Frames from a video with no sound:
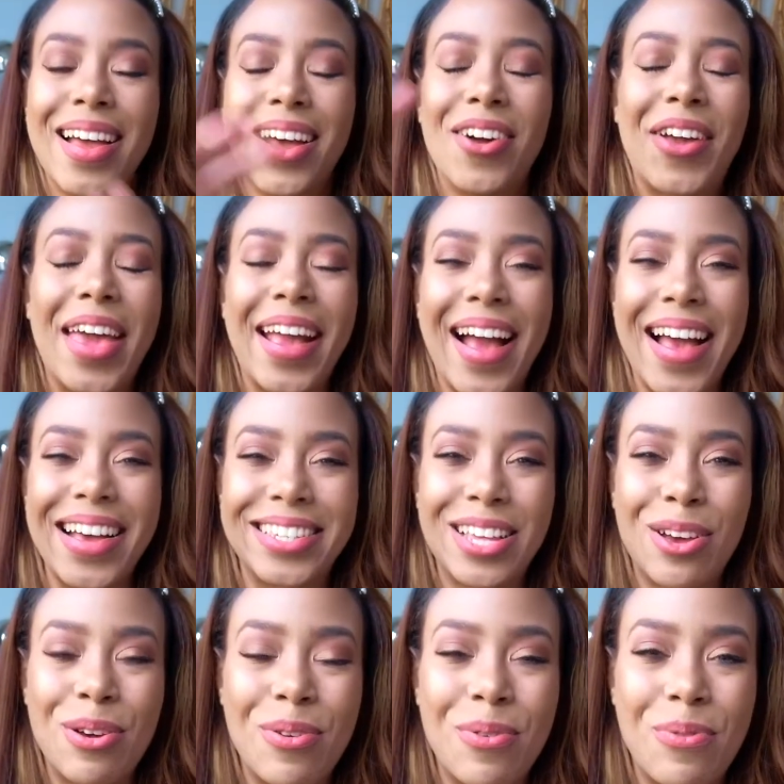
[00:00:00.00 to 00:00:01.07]
Okay, guys,
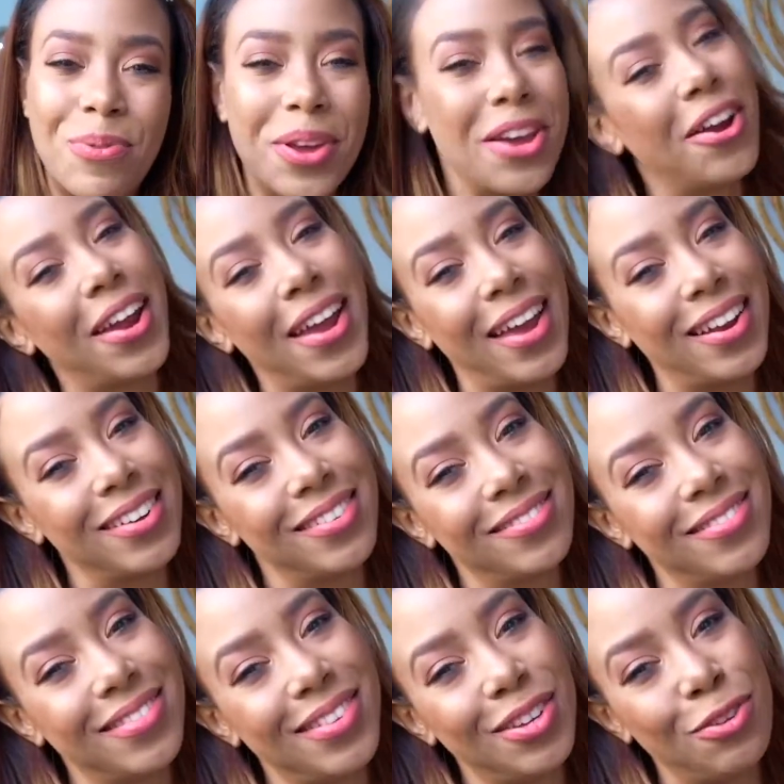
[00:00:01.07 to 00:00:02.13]
we are in.
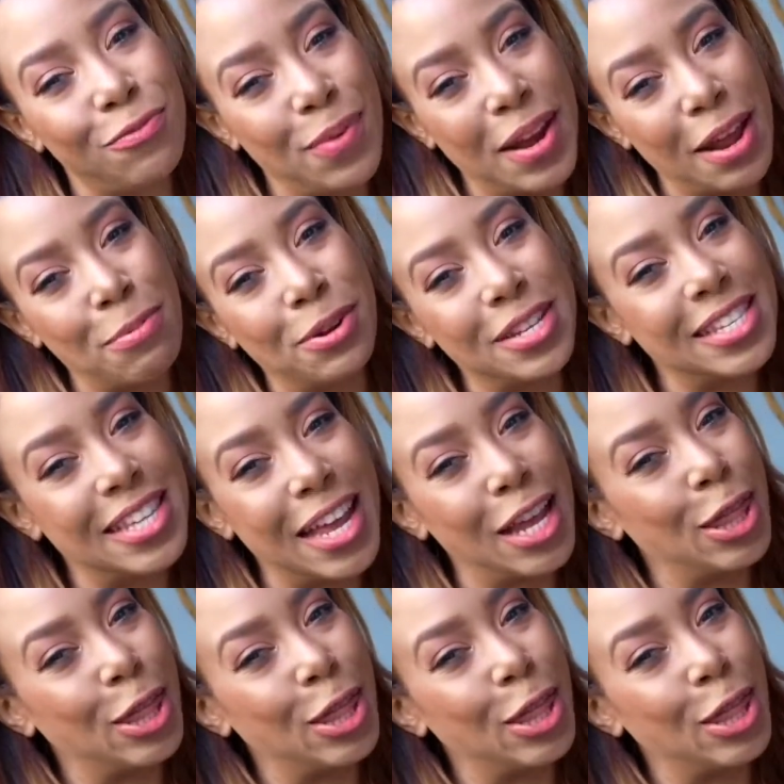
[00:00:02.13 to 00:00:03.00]
You've been able to stick